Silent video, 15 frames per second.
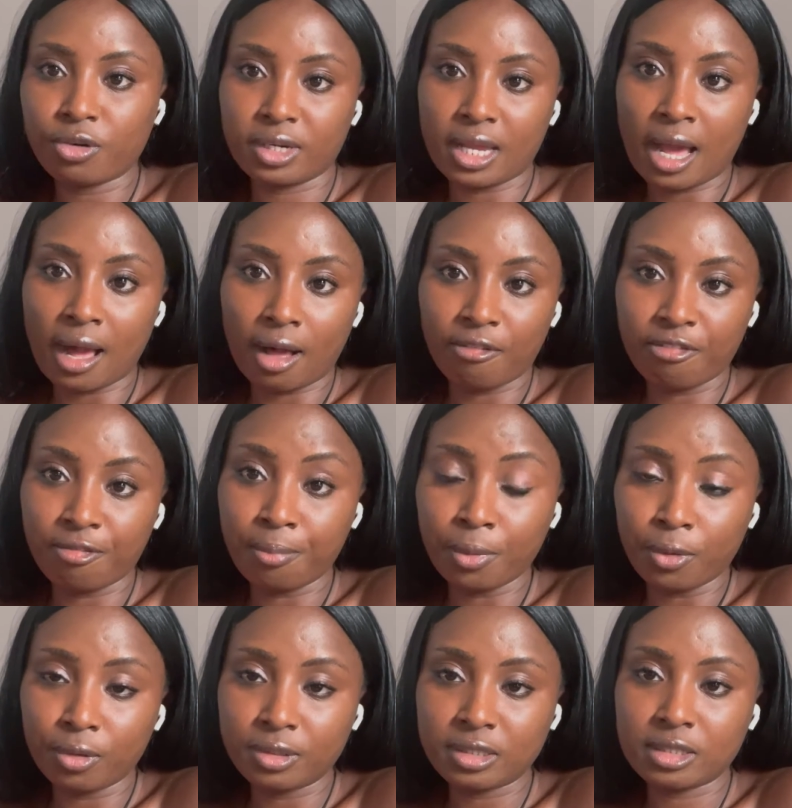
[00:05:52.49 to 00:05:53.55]
the half
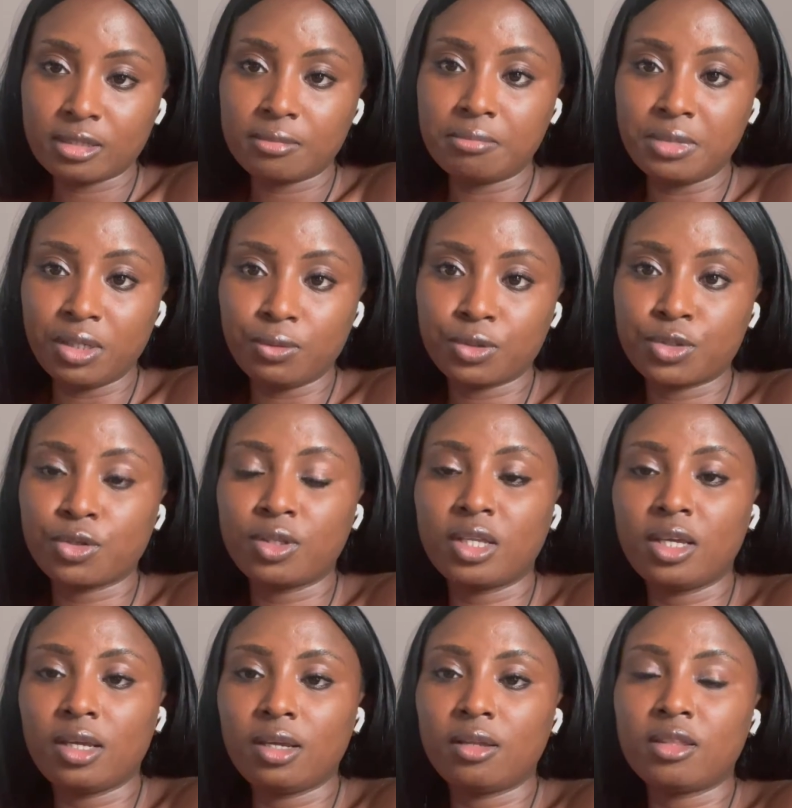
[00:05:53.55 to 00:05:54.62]
board meal. So
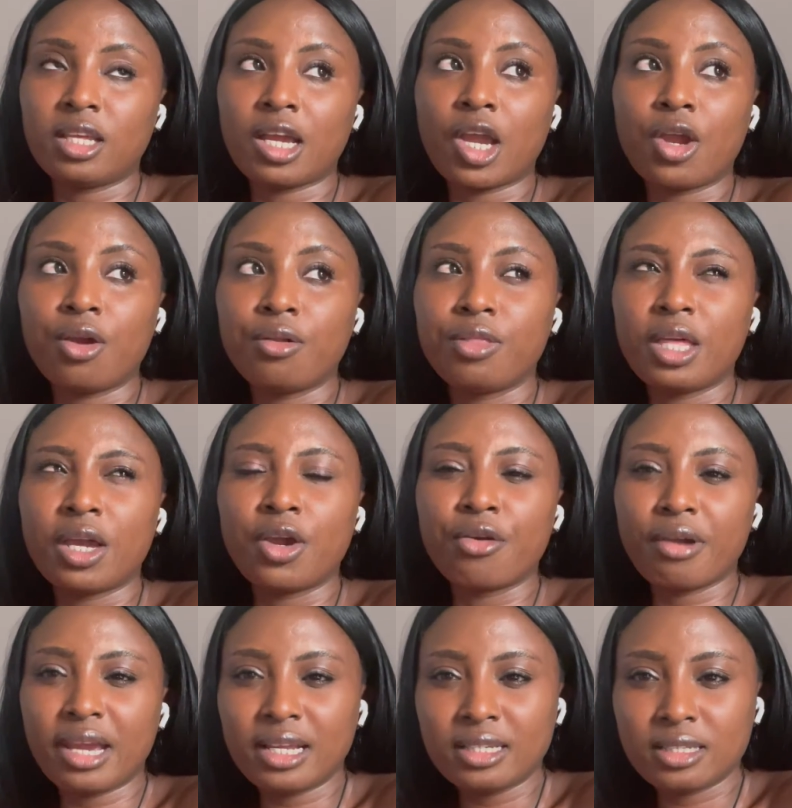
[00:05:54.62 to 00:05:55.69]
they
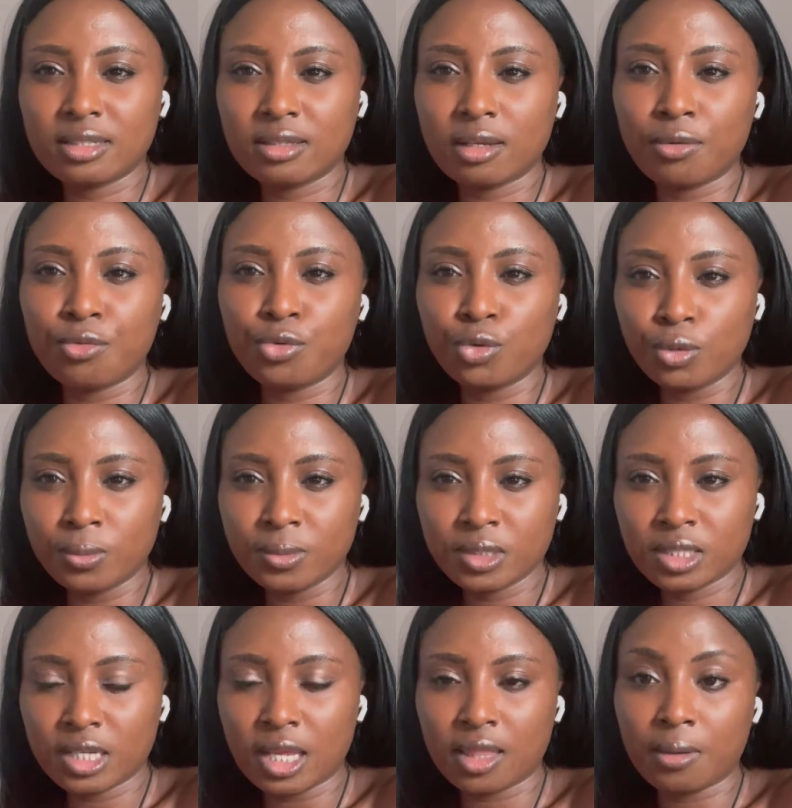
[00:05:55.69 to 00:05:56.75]
grade the rooms and the